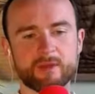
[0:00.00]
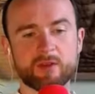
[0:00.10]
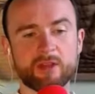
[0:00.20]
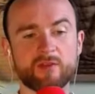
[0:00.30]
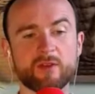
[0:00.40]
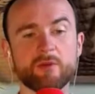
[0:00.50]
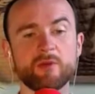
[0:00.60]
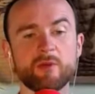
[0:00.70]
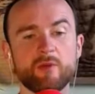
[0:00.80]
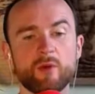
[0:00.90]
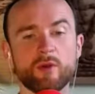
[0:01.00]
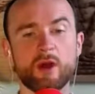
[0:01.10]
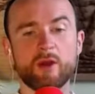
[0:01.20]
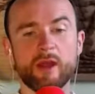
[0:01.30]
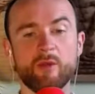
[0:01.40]
I'm definitely going to be doing one
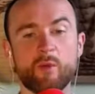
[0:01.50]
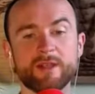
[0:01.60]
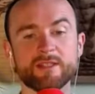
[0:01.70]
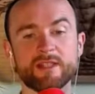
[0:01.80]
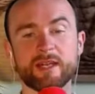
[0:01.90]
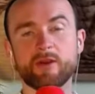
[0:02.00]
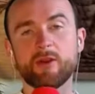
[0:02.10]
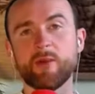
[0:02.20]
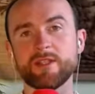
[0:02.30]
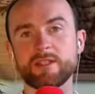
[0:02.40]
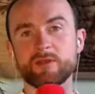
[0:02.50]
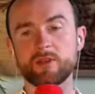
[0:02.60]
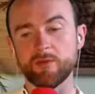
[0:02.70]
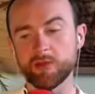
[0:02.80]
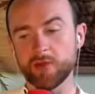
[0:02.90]
on a Wednesday. Now, on a Wednesday, we're
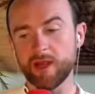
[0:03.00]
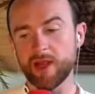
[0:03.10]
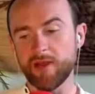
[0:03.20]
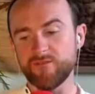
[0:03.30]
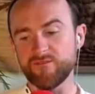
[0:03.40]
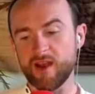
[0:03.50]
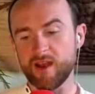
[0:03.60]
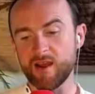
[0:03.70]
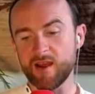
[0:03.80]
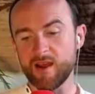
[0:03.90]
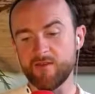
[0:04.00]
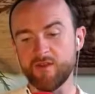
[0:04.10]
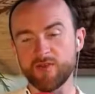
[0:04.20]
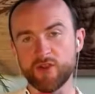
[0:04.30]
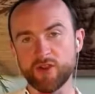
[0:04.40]
going to be doing it at
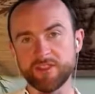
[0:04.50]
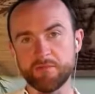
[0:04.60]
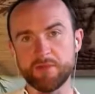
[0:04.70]
5:30